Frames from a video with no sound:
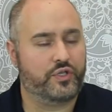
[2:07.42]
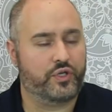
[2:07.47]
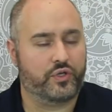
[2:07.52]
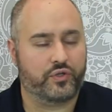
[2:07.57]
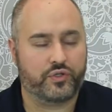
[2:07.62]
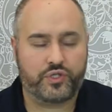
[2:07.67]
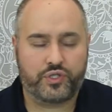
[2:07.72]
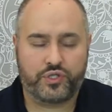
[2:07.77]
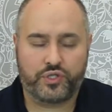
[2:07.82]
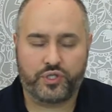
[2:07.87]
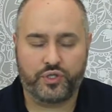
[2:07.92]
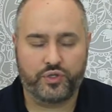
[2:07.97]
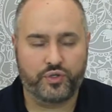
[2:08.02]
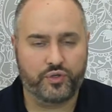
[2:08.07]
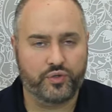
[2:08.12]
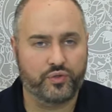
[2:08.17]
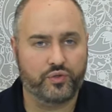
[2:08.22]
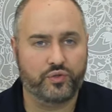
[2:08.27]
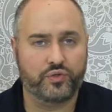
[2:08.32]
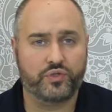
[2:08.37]

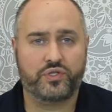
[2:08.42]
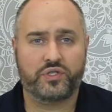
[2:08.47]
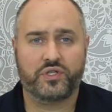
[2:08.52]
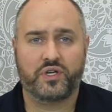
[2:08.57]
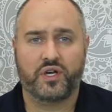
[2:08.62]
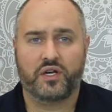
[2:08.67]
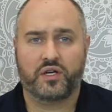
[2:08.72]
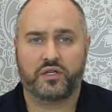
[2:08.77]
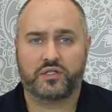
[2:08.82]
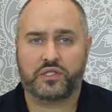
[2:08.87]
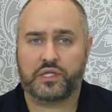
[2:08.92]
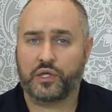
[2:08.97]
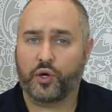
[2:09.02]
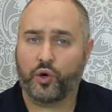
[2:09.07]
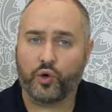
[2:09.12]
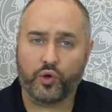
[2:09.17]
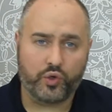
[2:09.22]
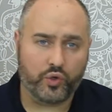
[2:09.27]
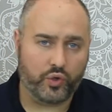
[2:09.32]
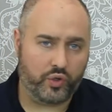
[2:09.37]
stews,
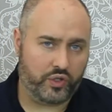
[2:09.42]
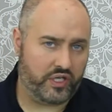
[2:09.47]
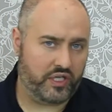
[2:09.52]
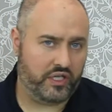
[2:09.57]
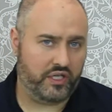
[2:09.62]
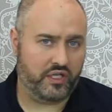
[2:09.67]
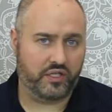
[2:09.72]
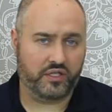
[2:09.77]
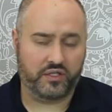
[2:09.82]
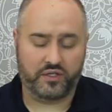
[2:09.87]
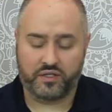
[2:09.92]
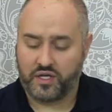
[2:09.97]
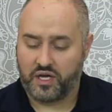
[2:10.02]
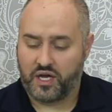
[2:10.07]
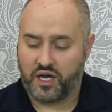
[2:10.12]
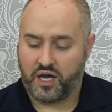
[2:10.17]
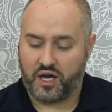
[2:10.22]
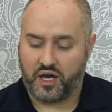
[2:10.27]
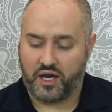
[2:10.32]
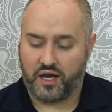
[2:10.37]
slow cooking,
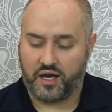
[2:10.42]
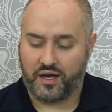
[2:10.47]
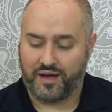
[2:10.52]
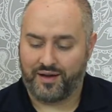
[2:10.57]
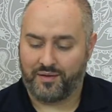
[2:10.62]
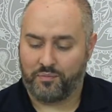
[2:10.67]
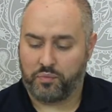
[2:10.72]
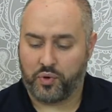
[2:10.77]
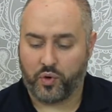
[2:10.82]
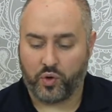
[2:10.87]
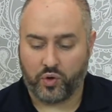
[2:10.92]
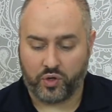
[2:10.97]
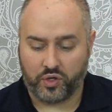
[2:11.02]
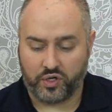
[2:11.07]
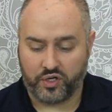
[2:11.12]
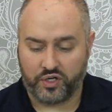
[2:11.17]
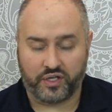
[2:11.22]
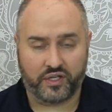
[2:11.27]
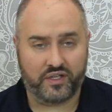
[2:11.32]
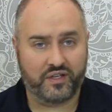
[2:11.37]

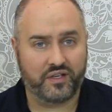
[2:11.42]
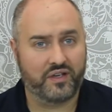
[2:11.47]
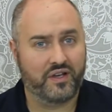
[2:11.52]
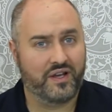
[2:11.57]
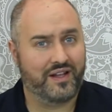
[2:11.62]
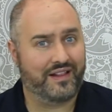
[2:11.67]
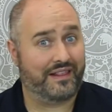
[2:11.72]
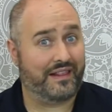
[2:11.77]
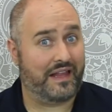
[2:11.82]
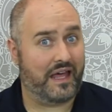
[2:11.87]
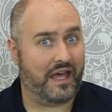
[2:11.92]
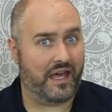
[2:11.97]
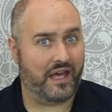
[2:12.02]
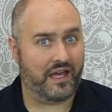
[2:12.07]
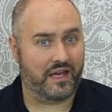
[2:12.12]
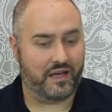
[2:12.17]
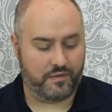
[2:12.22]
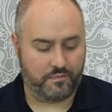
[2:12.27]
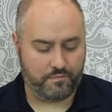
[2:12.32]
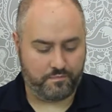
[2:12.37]
pork,
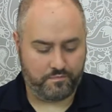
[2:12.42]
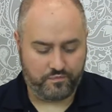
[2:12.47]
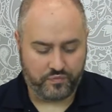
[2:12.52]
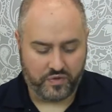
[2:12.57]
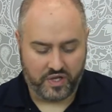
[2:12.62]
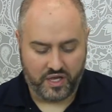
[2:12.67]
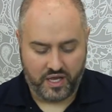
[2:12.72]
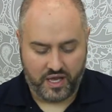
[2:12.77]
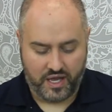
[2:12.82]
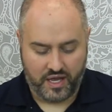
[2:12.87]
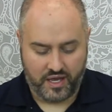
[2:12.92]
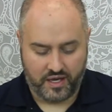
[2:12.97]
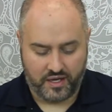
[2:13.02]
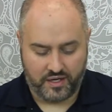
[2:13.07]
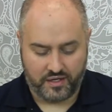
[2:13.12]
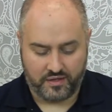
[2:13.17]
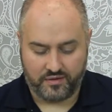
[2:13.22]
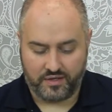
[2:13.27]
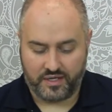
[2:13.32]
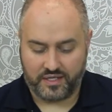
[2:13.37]
lamb,
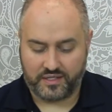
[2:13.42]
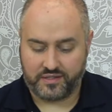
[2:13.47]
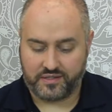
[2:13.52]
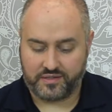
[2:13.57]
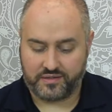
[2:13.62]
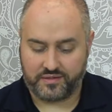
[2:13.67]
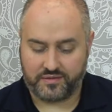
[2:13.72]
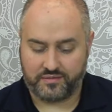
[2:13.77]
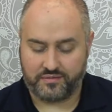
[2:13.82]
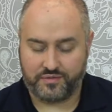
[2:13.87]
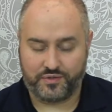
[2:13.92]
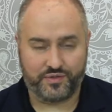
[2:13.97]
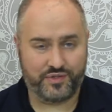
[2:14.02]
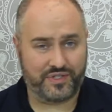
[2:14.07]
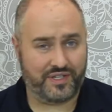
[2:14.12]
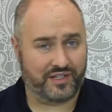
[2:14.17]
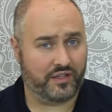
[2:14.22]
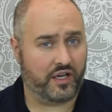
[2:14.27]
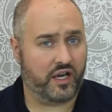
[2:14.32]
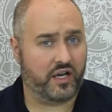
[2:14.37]
and it's used
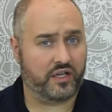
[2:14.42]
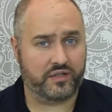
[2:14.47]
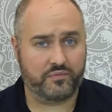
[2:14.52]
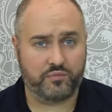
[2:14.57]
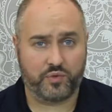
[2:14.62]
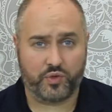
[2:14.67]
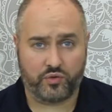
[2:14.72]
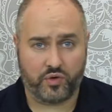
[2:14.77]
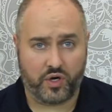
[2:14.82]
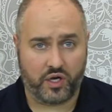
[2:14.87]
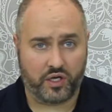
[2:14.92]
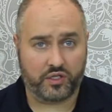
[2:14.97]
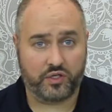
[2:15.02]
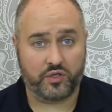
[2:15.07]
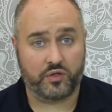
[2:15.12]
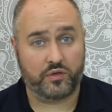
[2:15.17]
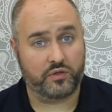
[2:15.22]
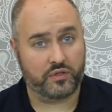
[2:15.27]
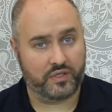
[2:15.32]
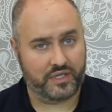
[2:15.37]
a lot in
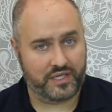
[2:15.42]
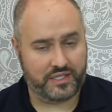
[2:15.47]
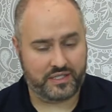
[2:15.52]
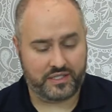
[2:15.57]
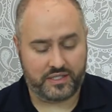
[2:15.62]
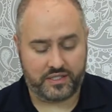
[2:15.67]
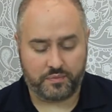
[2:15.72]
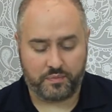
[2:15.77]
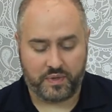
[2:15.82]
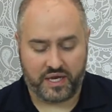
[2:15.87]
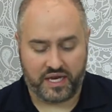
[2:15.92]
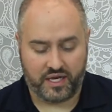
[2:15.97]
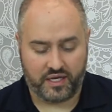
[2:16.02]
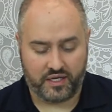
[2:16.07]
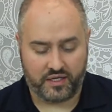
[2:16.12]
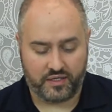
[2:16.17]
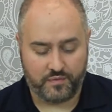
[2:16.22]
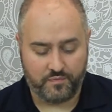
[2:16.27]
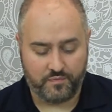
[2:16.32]
Morocco, in Spain.